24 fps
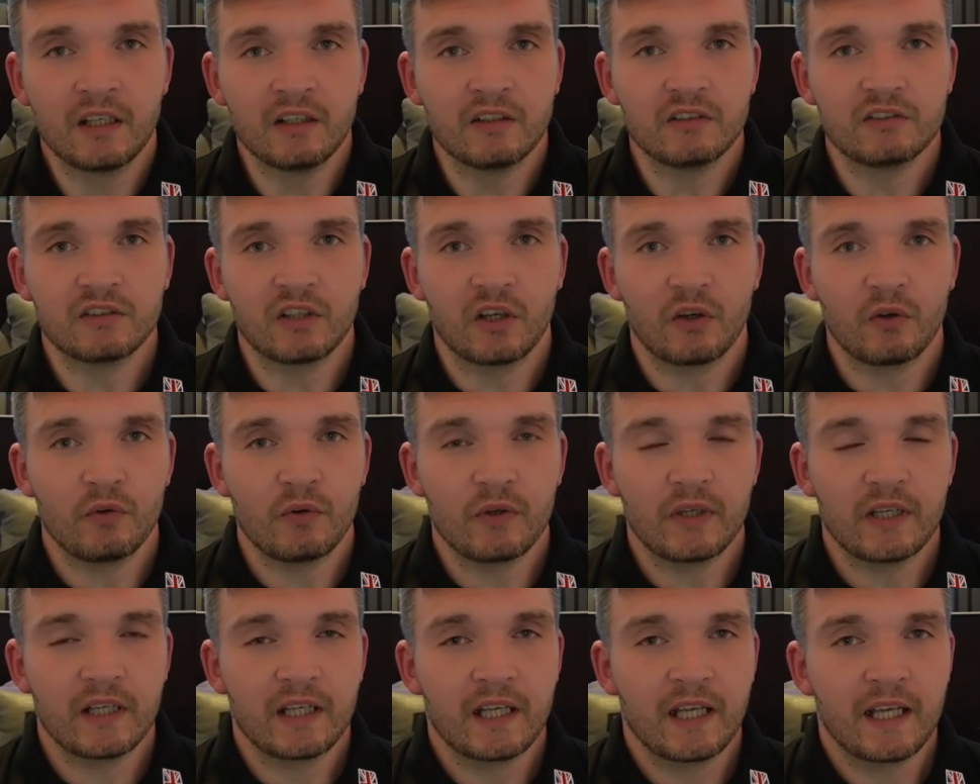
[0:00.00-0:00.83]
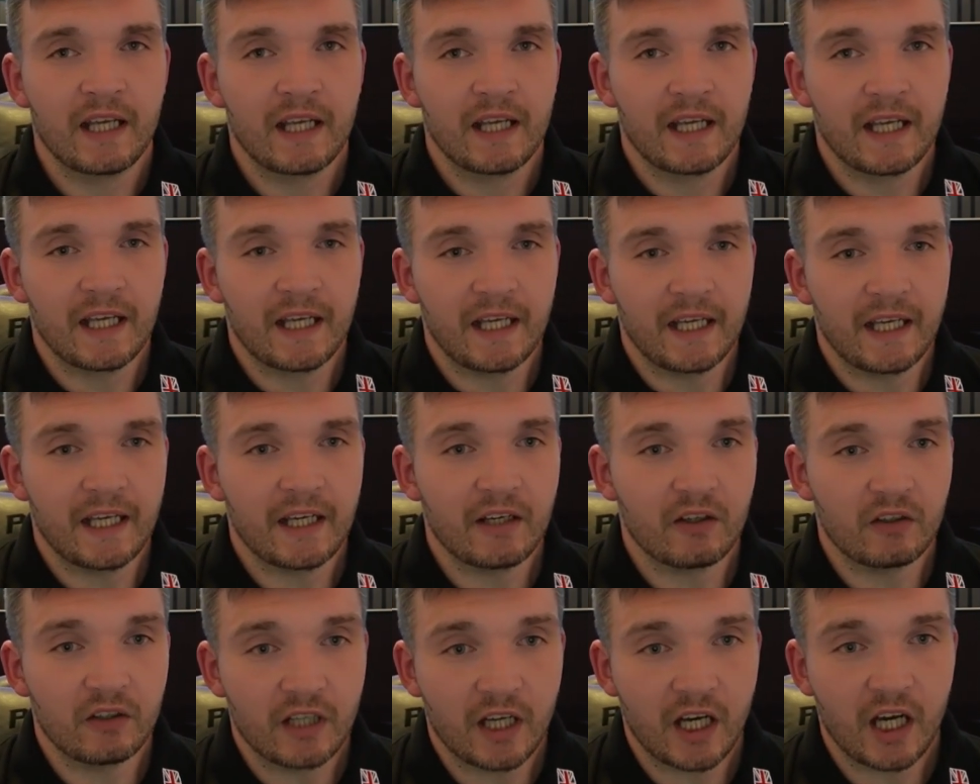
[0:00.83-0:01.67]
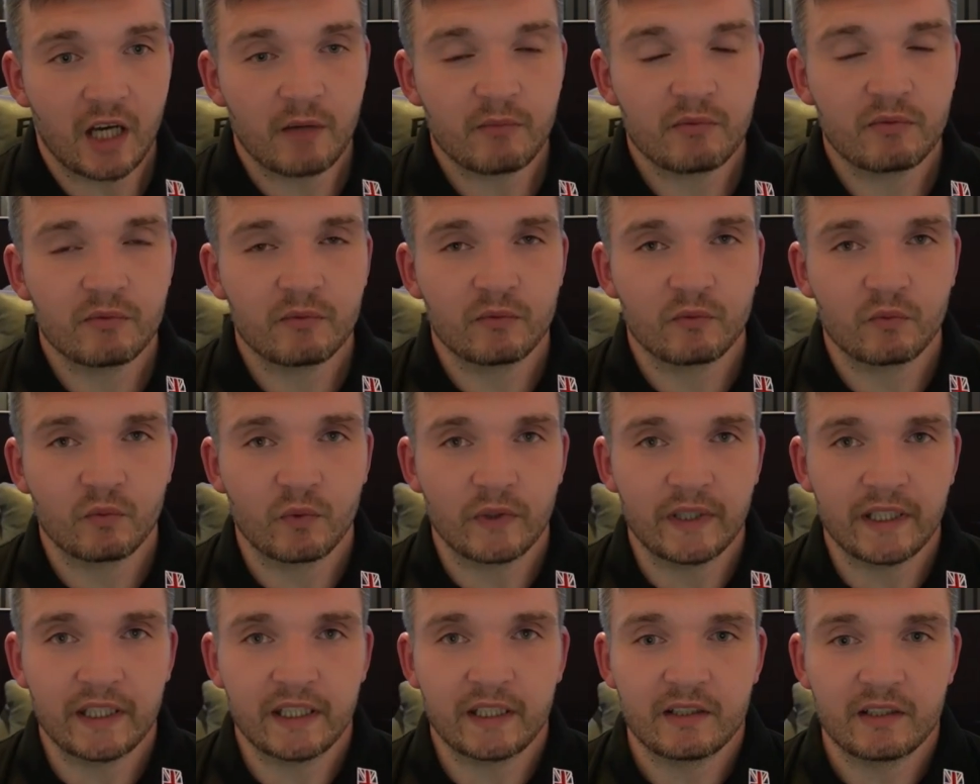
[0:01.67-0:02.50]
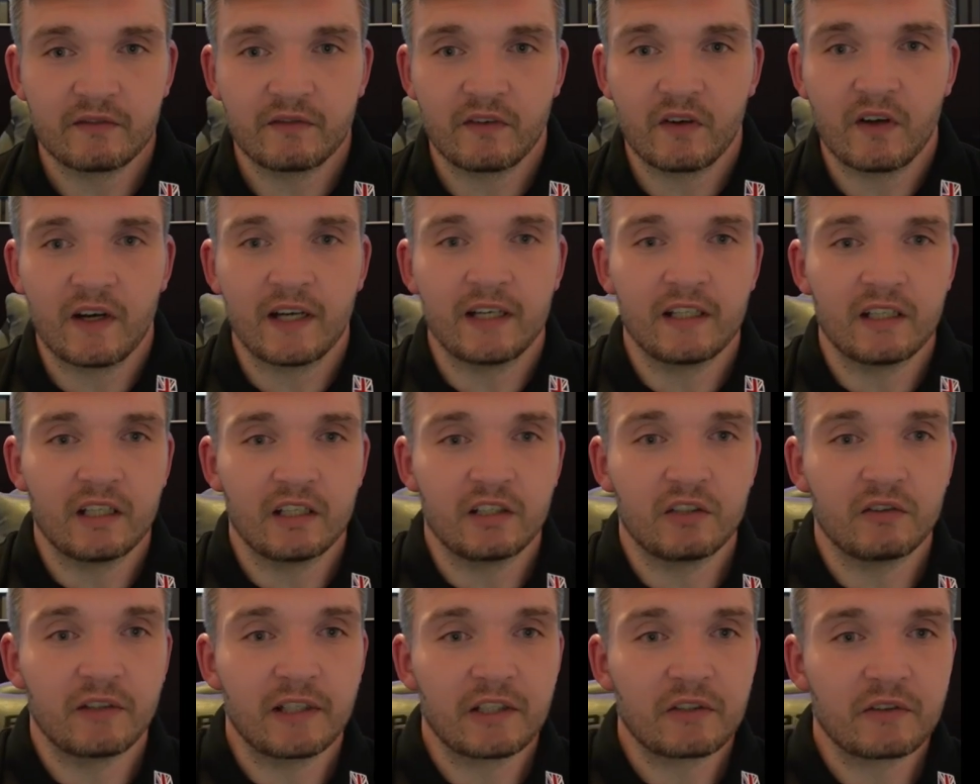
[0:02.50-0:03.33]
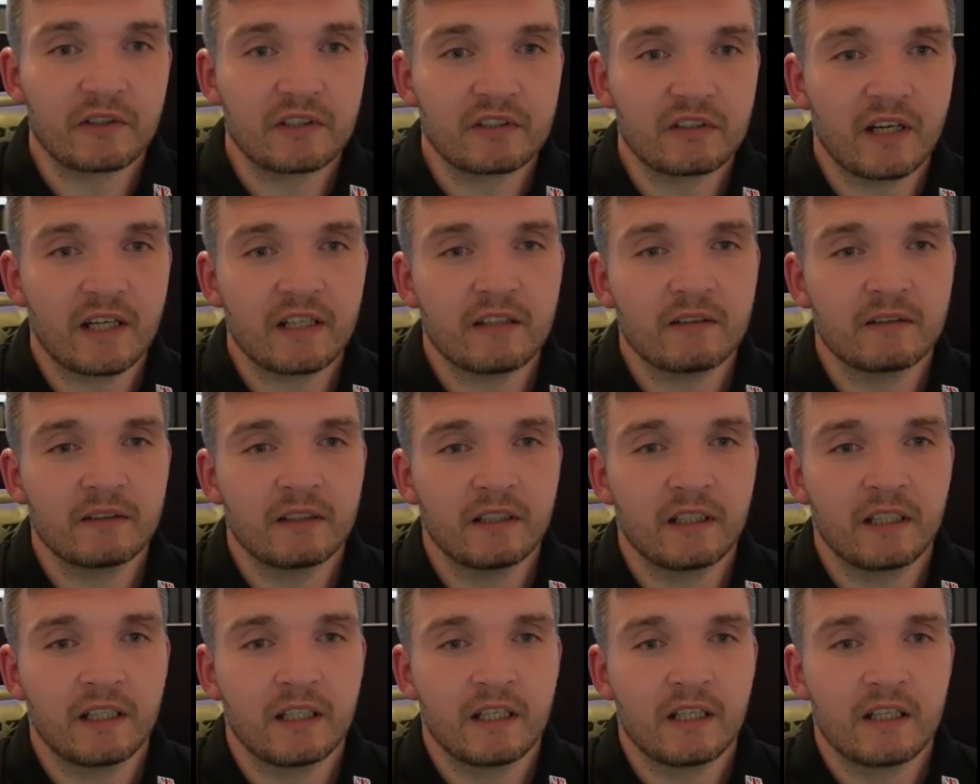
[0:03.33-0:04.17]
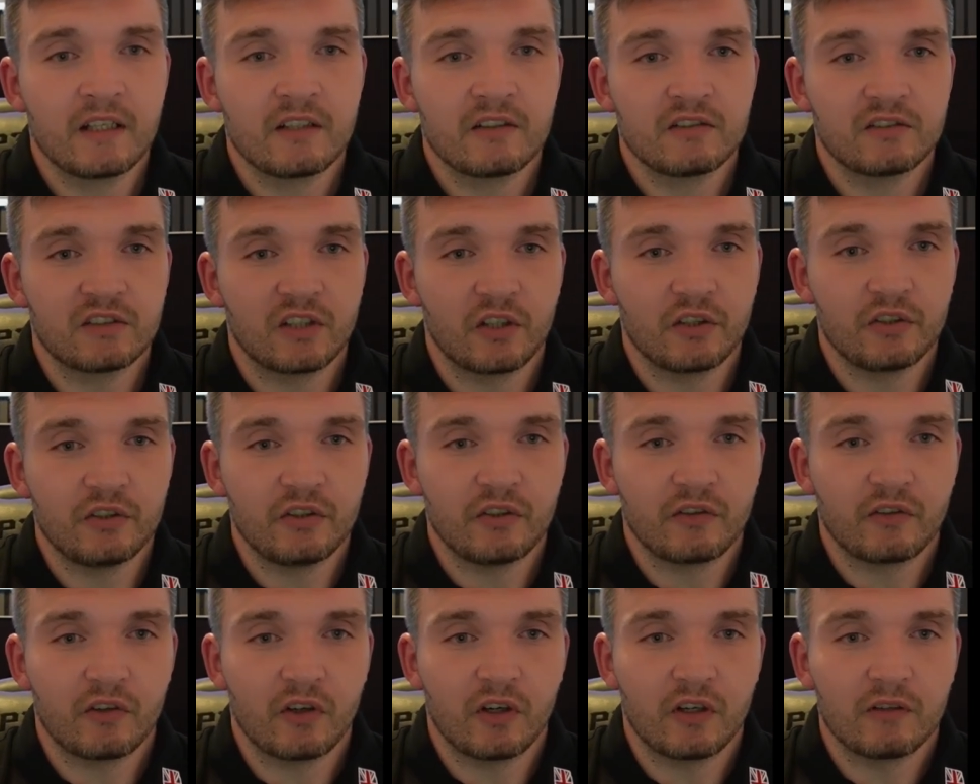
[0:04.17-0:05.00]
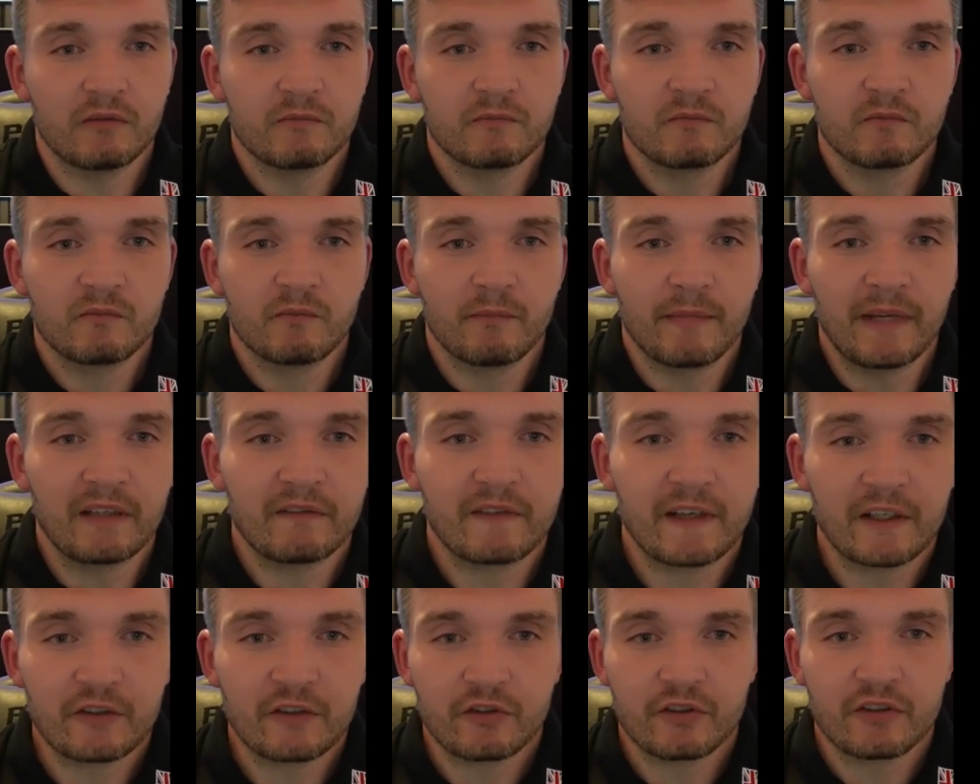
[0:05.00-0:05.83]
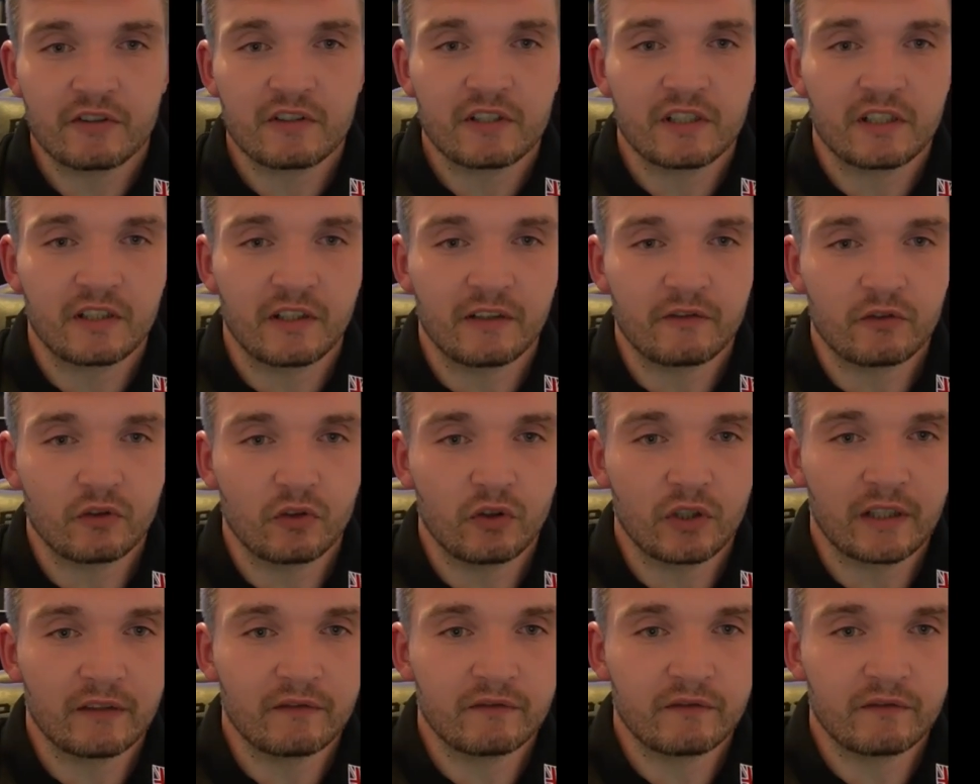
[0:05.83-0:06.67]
So here on the hub, we can find a directory side. So you've got manufacturers. So if you're looking